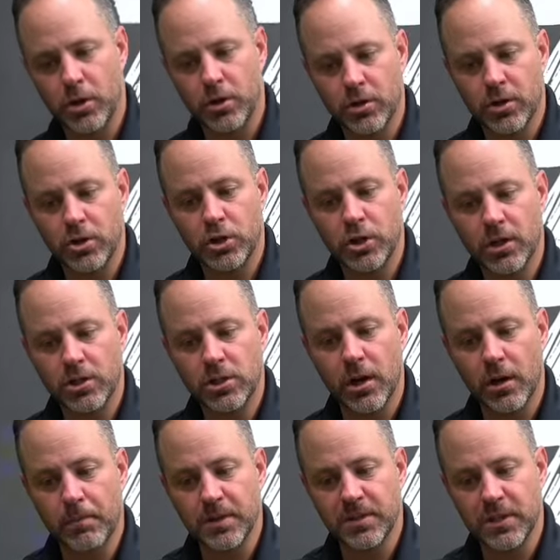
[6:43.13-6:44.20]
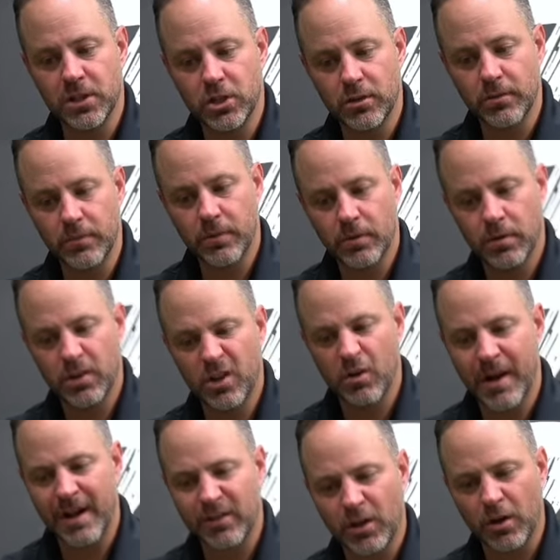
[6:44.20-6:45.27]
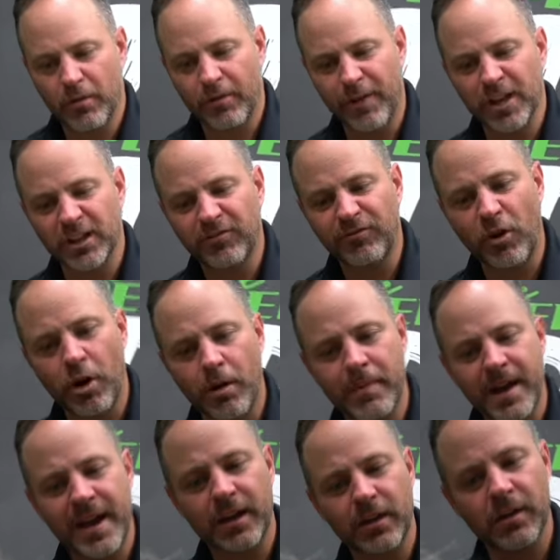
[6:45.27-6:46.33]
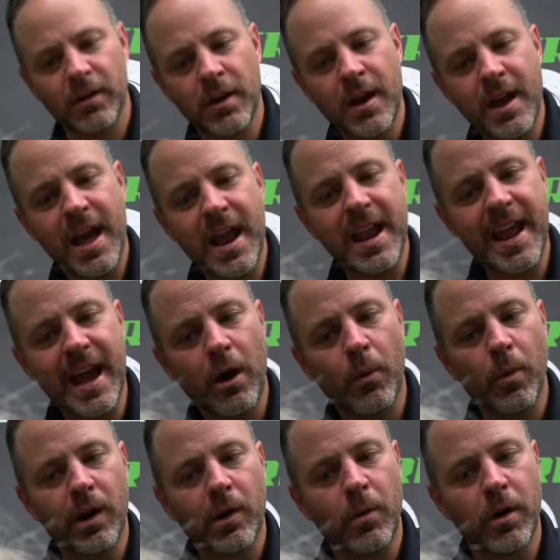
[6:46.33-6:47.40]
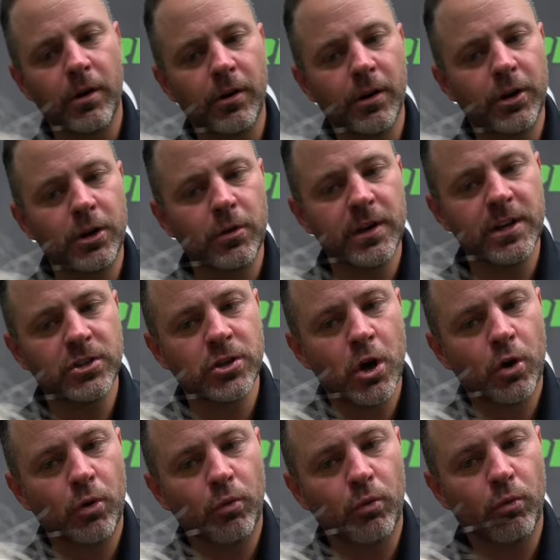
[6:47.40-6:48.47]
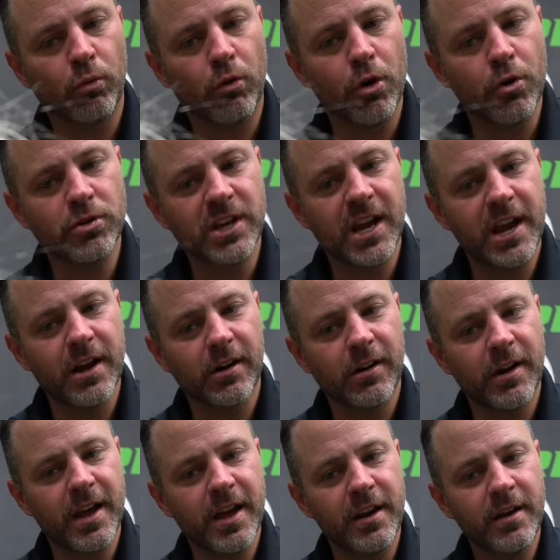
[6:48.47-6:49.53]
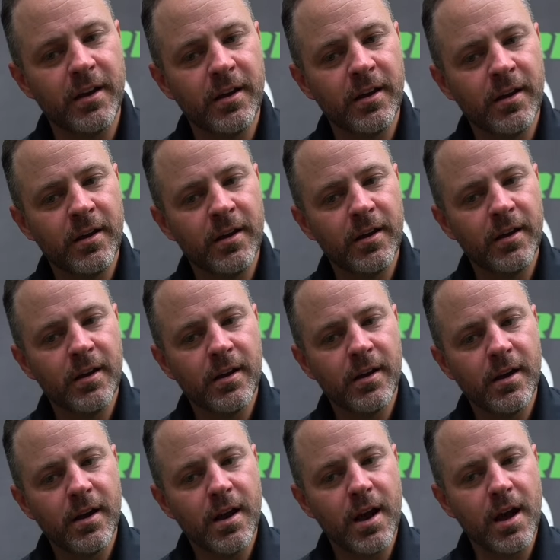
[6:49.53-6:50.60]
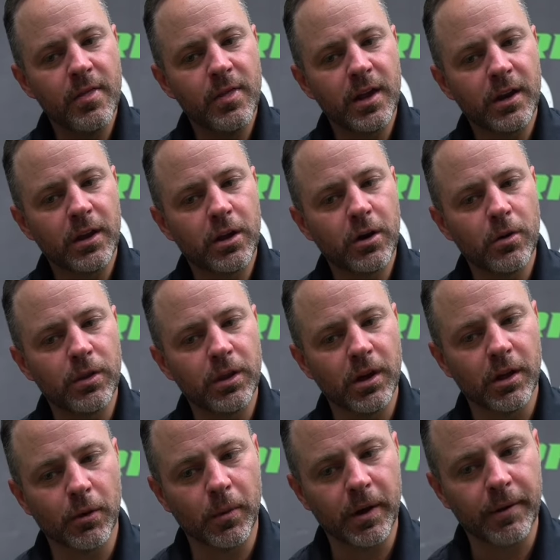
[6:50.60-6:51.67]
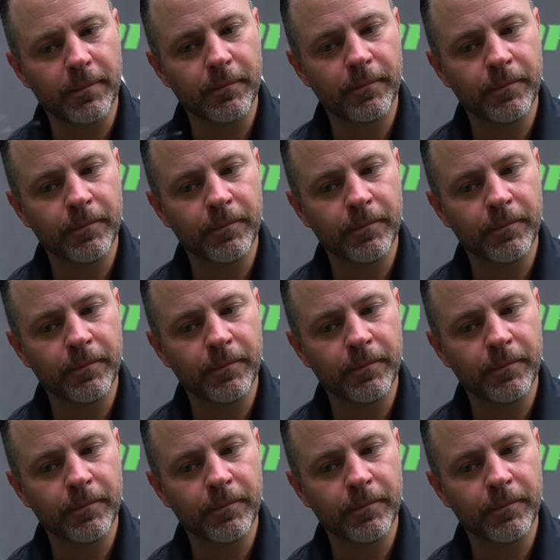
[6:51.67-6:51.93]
a good chin tuck position. You don't have to go as far back. And now what I want her to do is rotate her head and then go the other way.